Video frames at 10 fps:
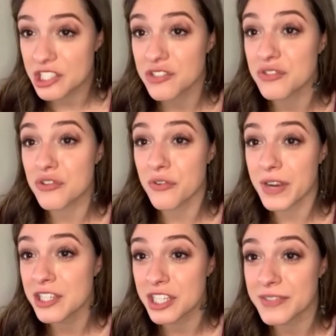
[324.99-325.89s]
He's
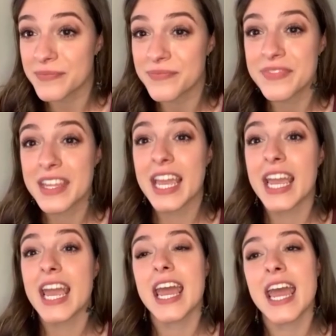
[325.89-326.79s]
Croatian. Oh.